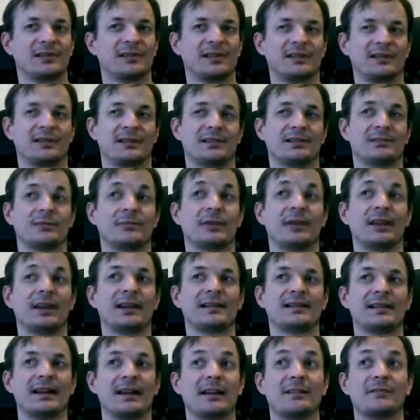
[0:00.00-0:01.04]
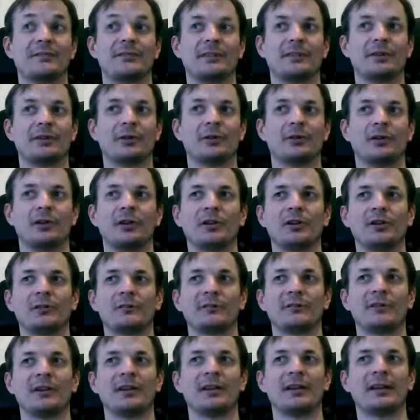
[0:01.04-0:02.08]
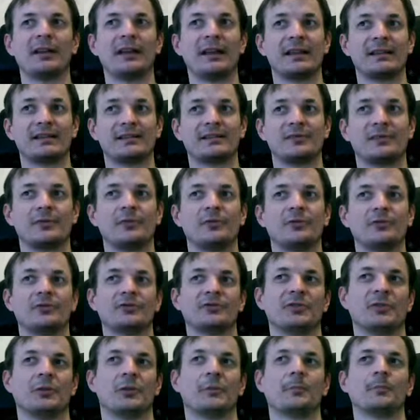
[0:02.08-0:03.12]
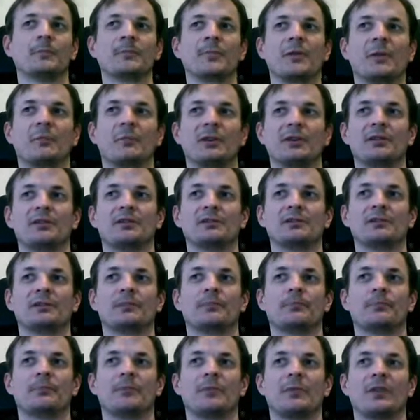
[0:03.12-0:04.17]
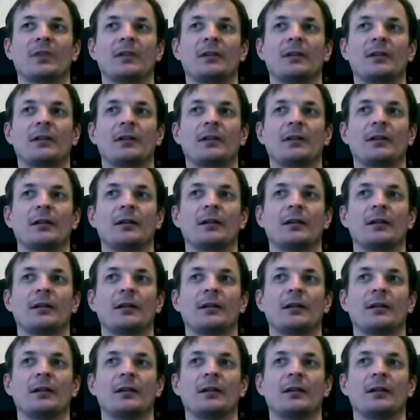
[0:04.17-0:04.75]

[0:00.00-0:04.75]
that this relies heavily on a lot of is also, because it